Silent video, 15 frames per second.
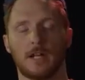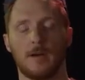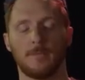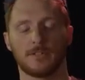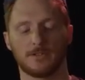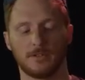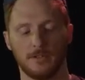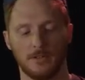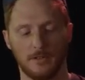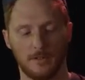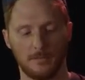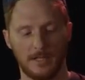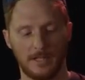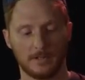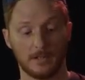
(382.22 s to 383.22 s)
comments are
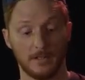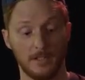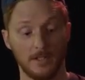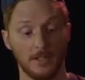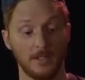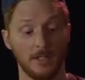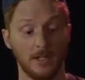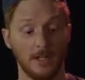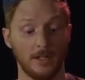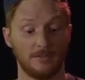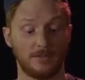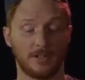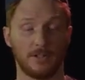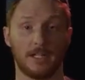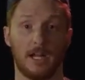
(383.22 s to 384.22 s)
about
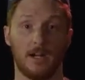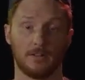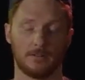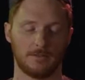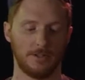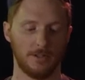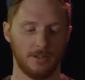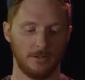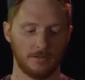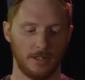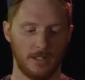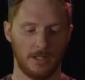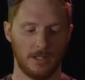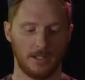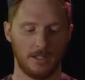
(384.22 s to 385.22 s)
figuring out, you know,
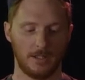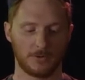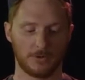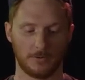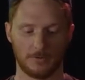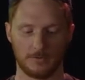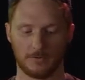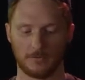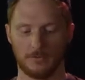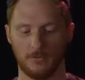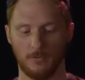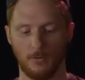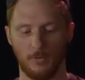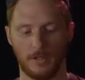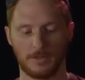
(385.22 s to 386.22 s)
uh, Jordan,
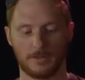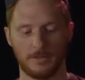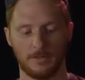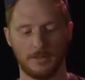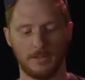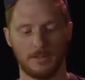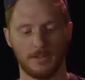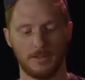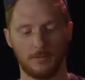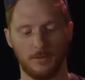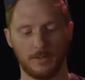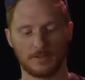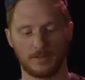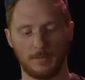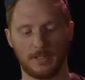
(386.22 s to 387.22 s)
what uh,
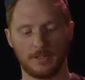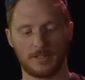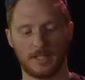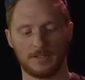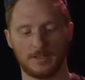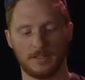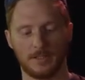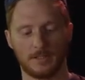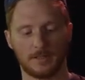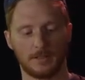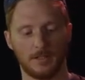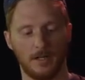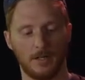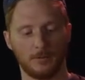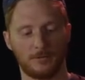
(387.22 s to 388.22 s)
what's a better tasting,
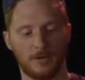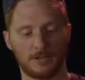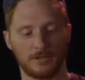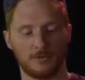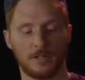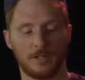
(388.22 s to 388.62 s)
uh, refreshing